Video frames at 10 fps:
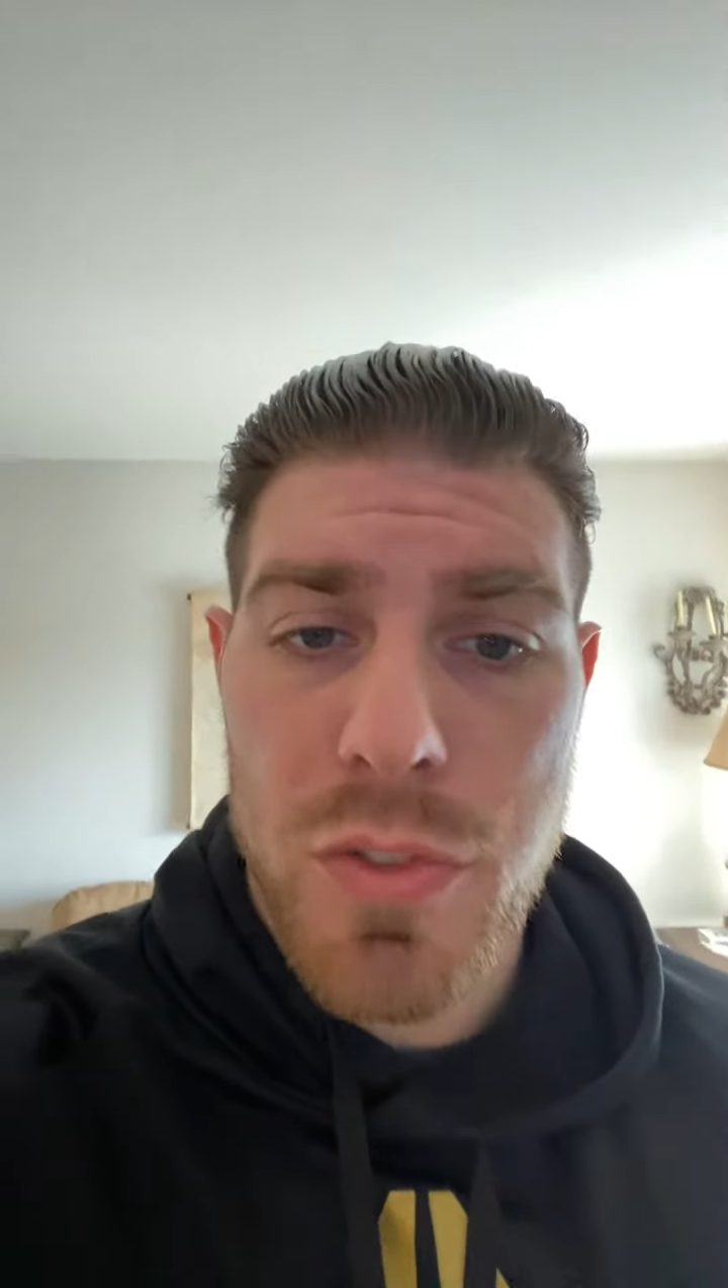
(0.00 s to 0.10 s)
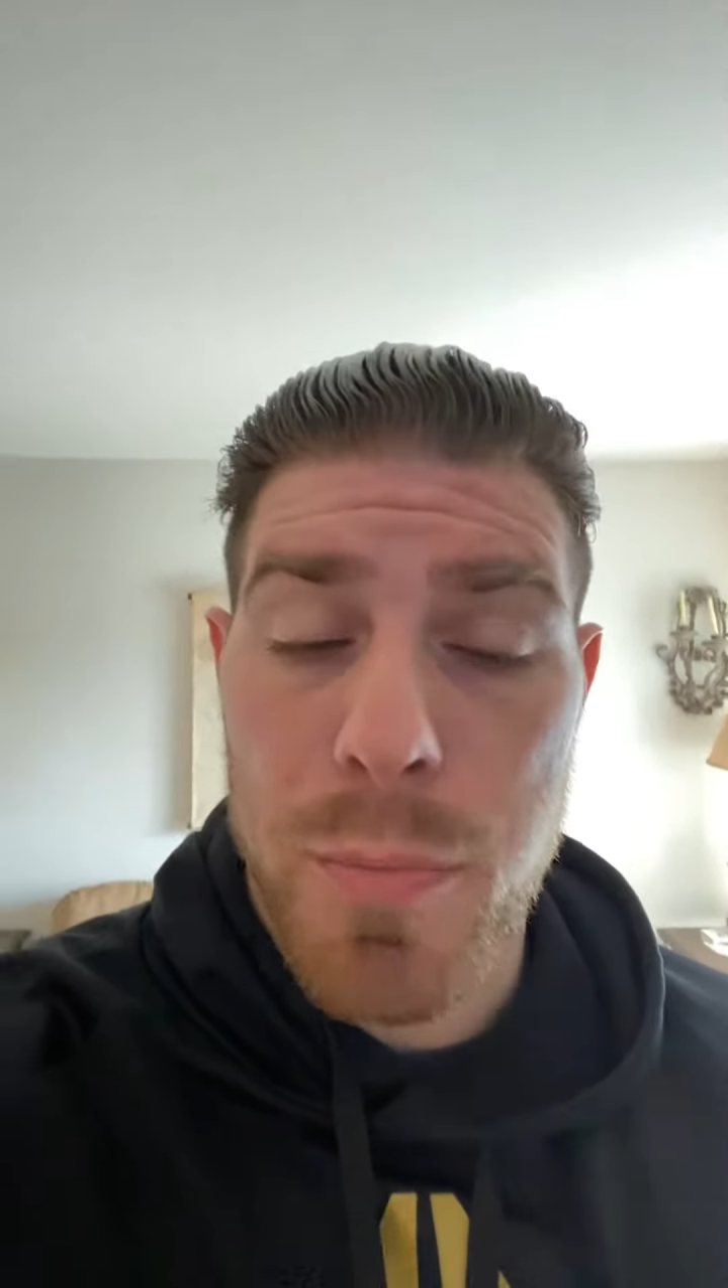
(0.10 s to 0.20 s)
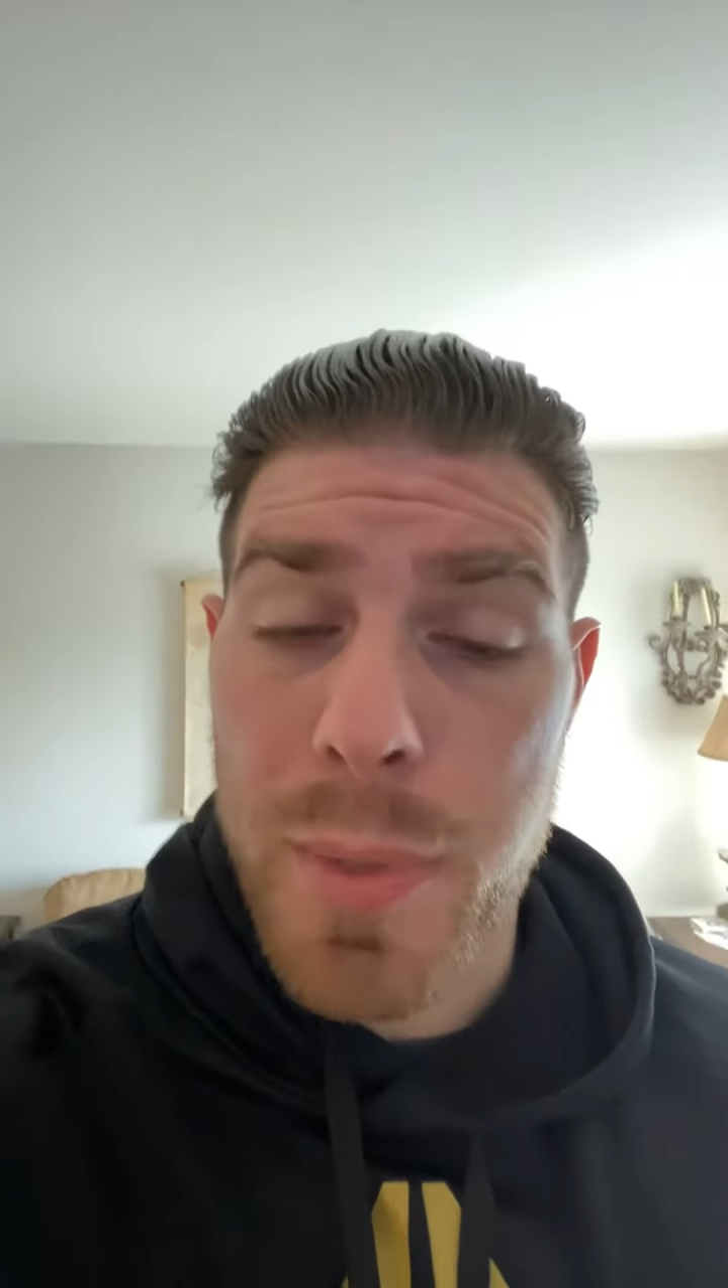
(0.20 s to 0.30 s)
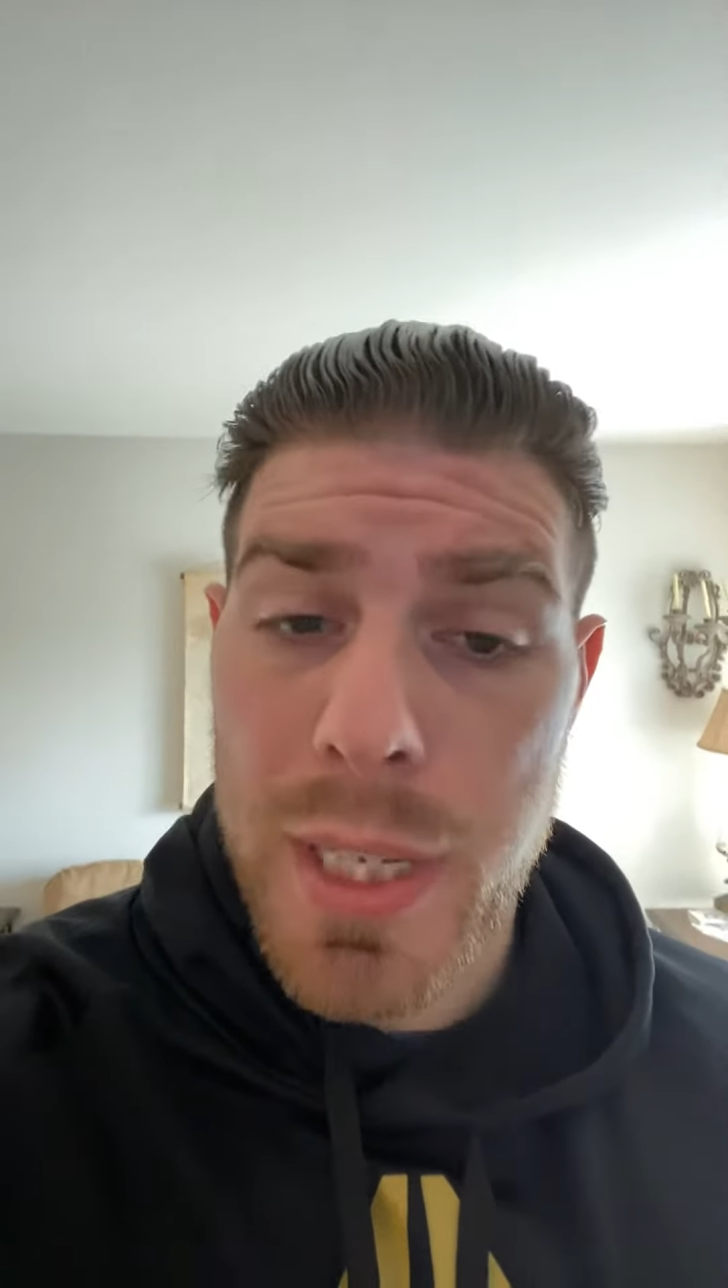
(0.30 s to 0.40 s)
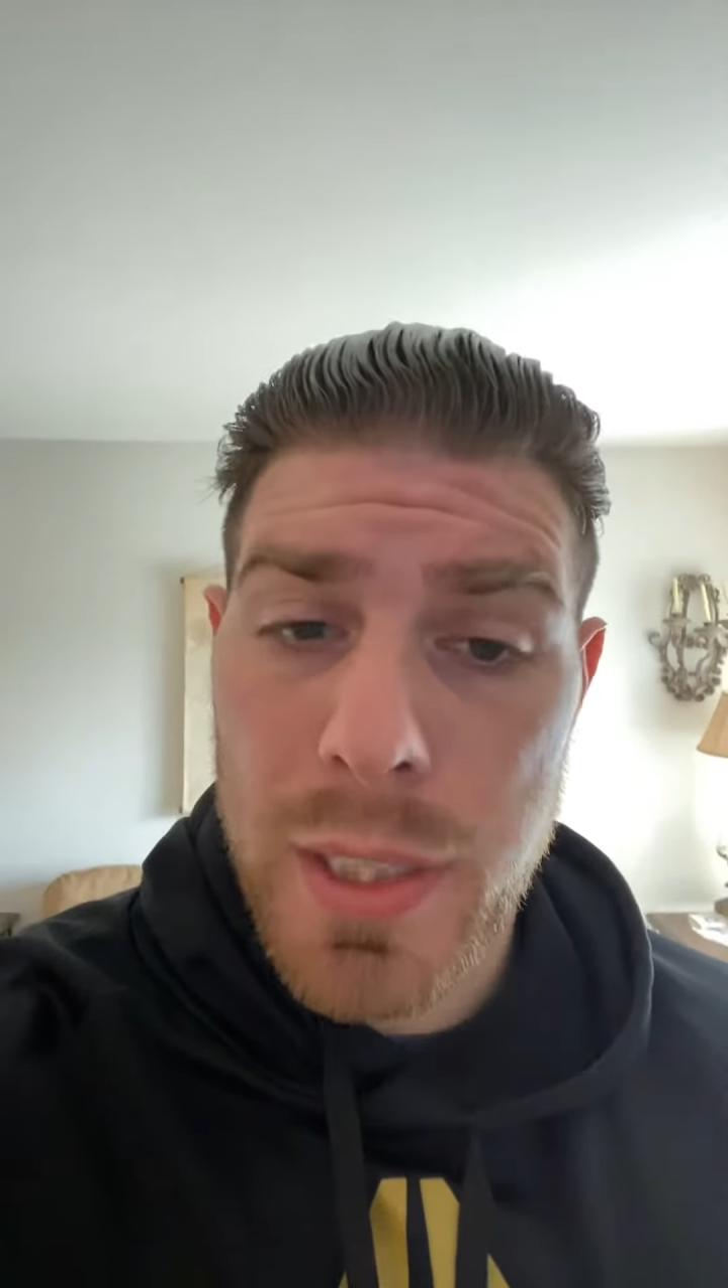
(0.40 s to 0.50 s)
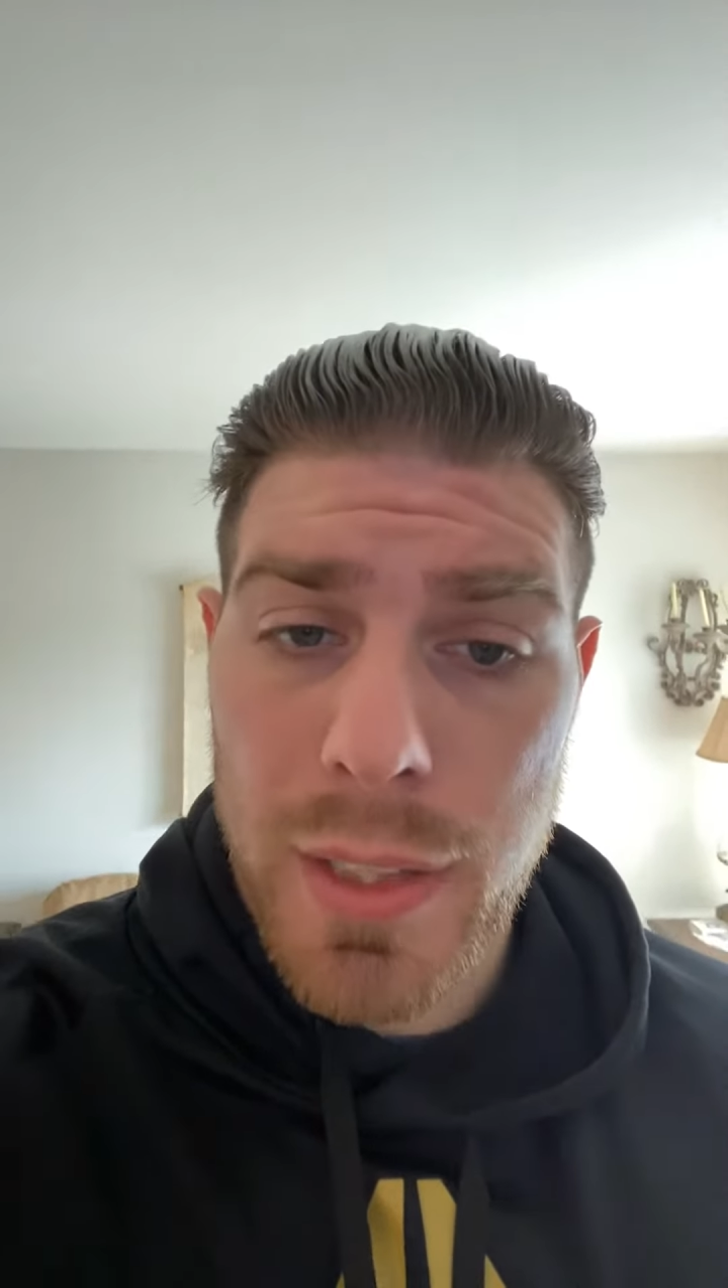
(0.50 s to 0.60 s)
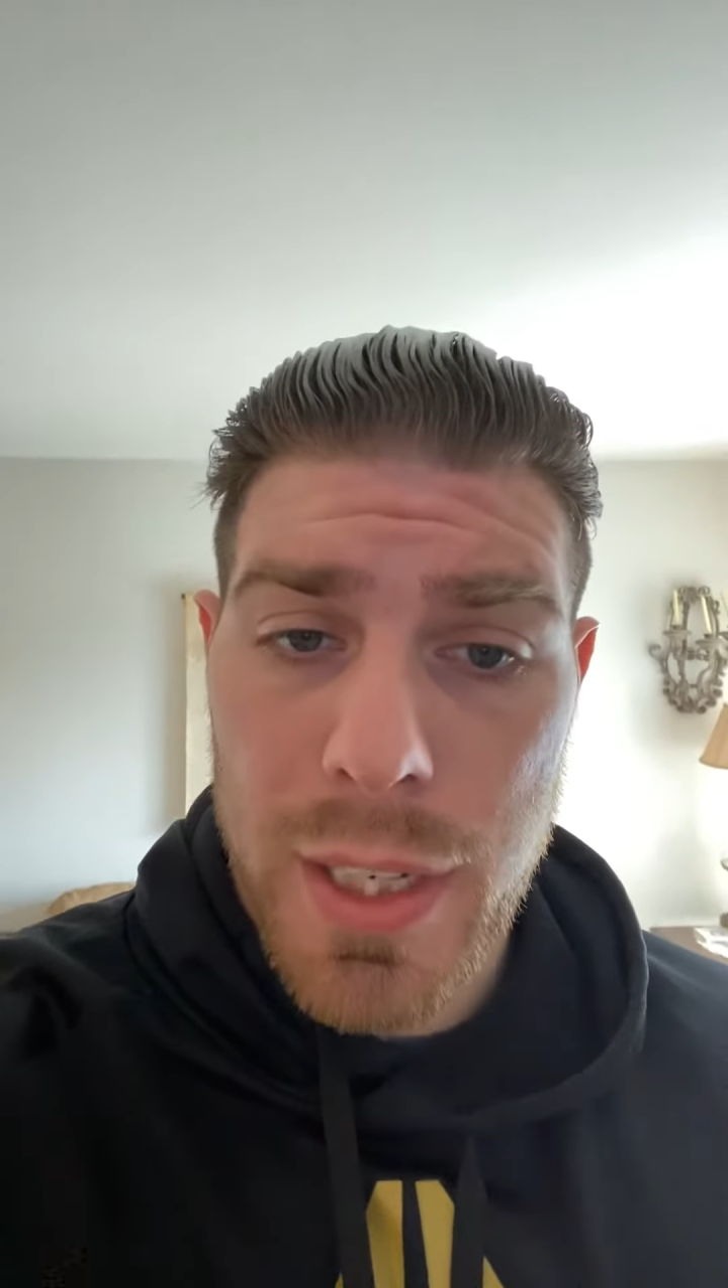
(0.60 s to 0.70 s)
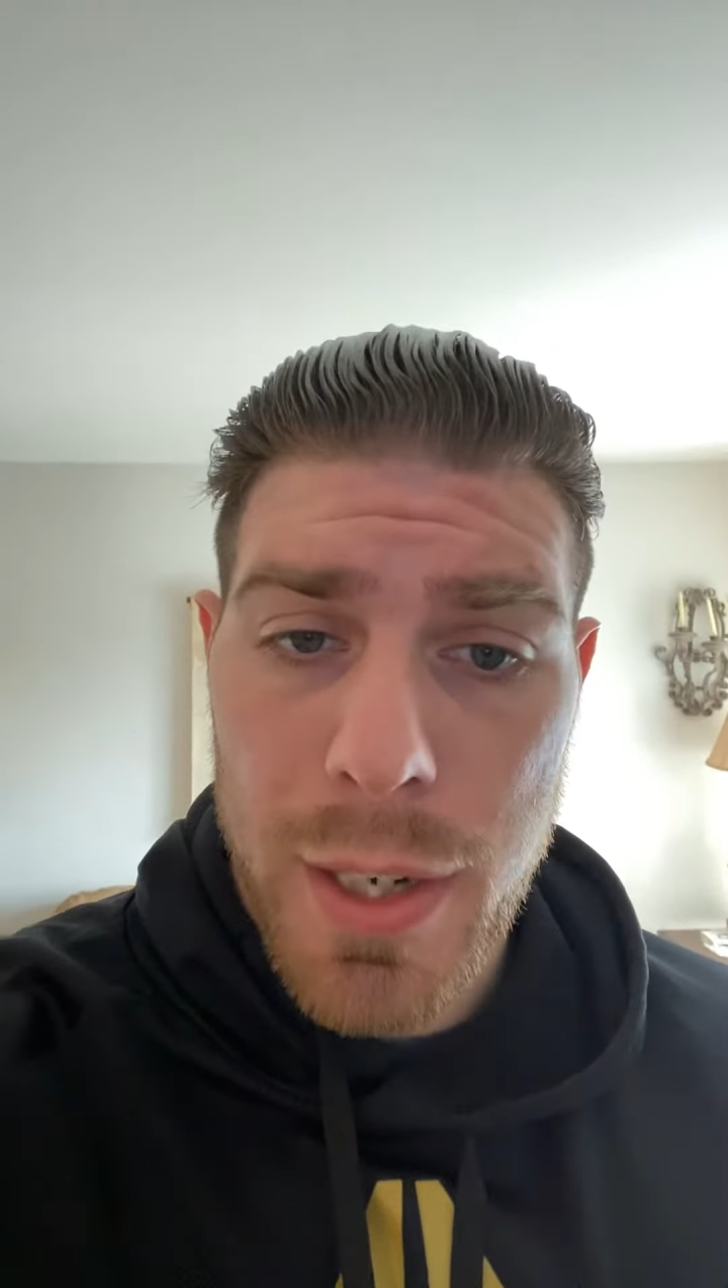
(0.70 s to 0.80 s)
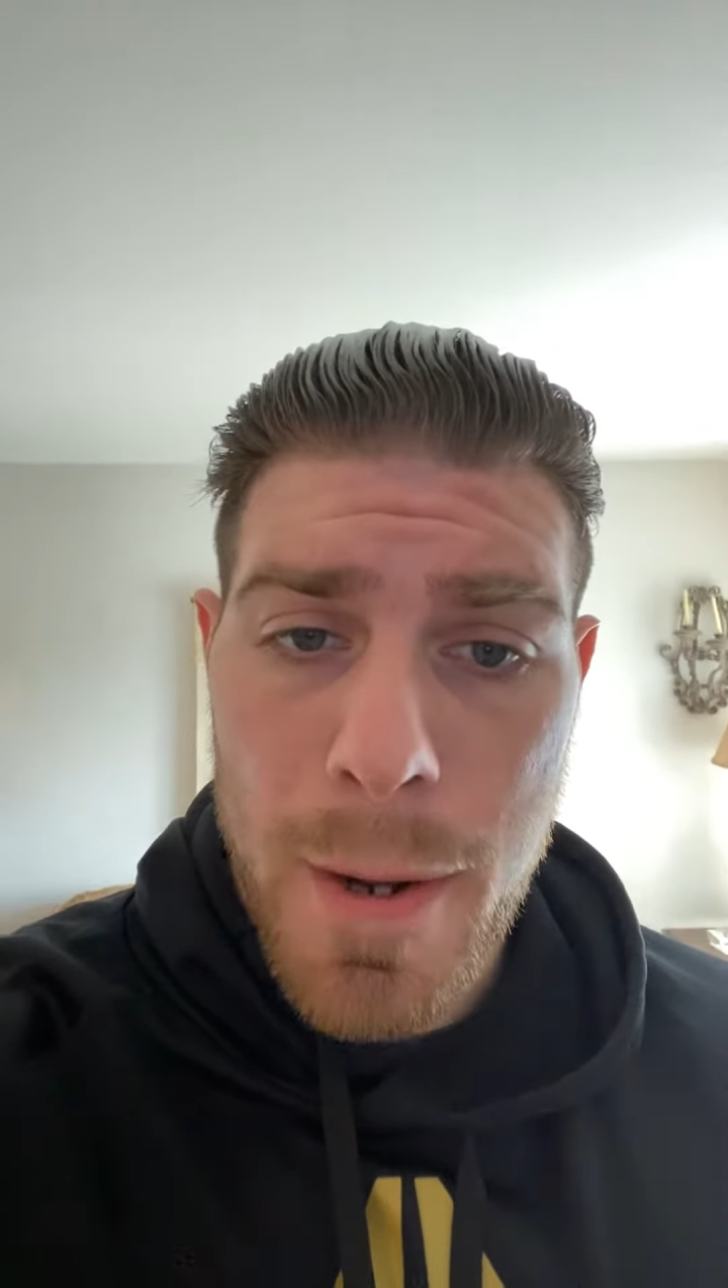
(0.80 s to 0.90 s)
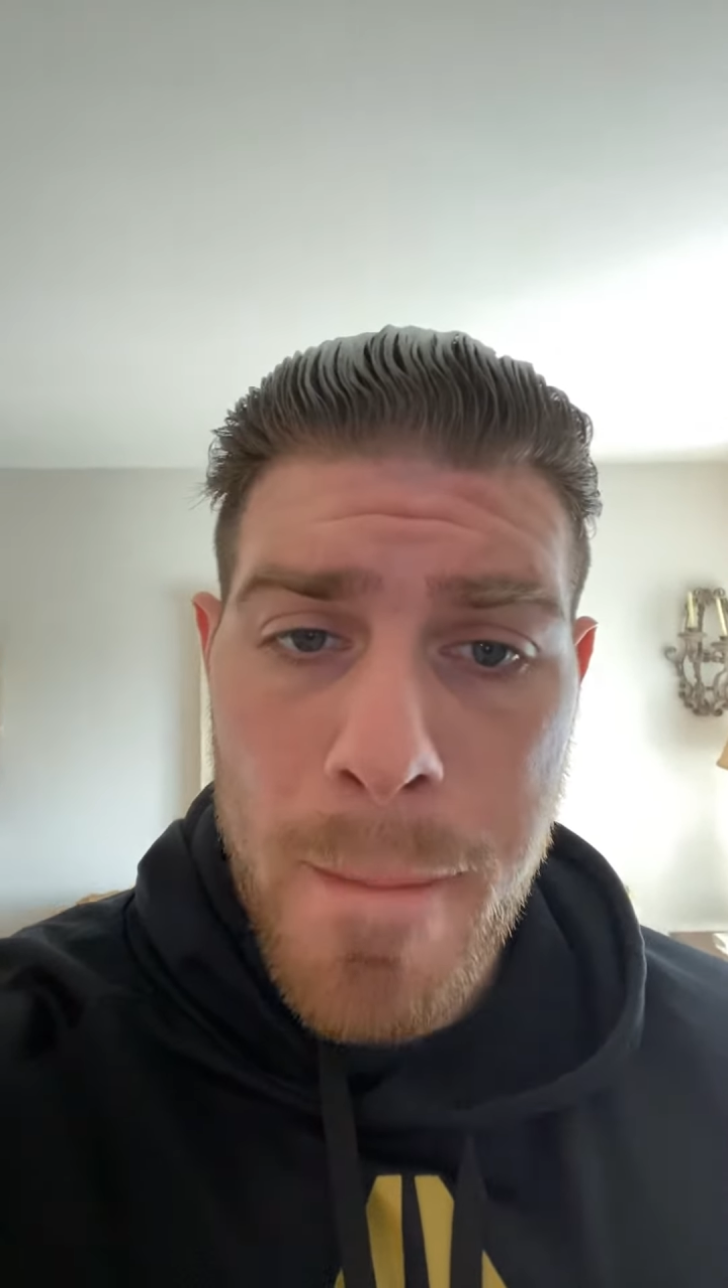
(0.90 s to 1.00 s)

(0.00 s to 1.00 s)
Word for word: to be a leader.